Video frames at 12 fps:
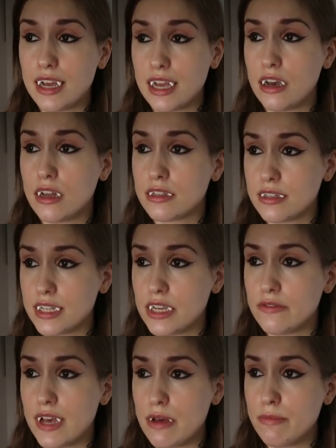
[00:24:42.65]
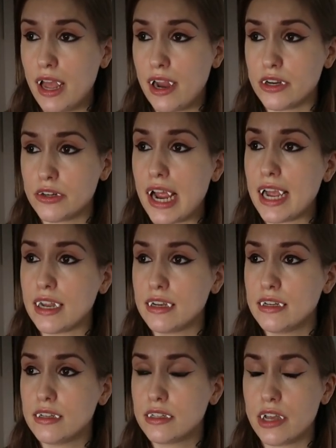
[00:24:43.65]
I got to see a vampire
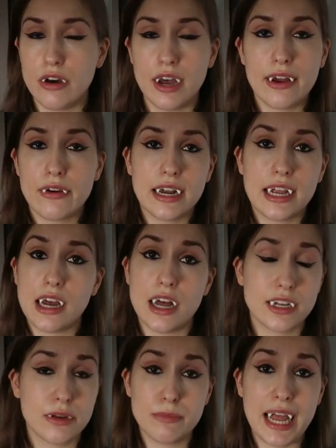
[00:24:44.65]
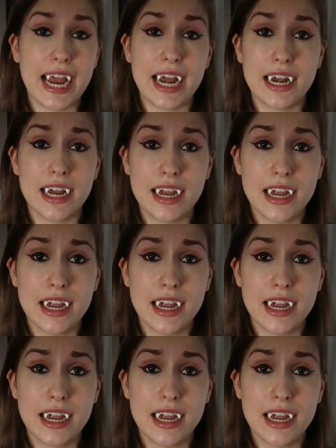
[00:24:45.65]
dragon, so I really can't complain.